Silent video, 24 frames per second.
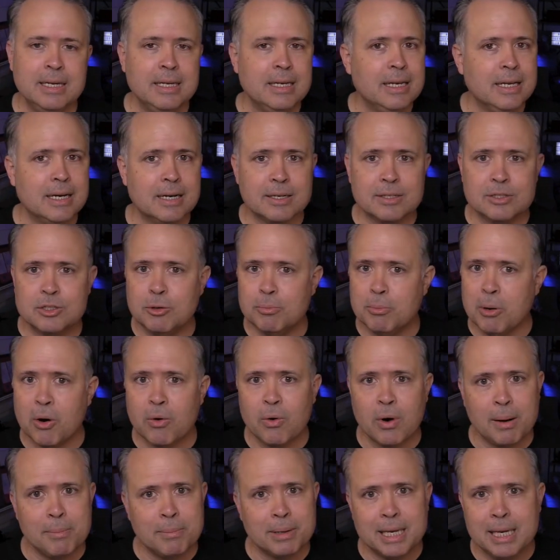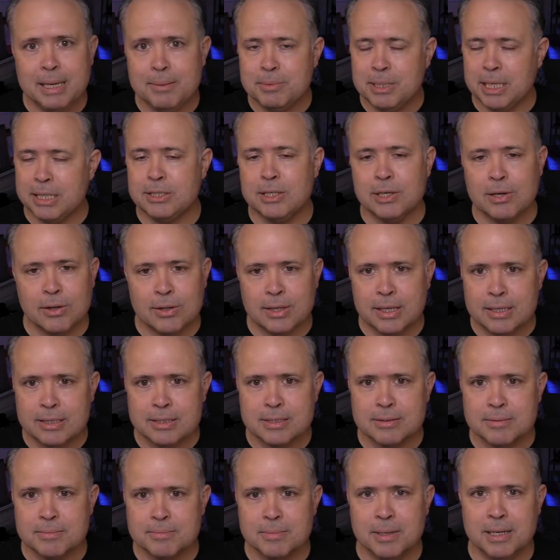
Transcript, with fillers: Look, tomorrow I'm going to keep teaching on this.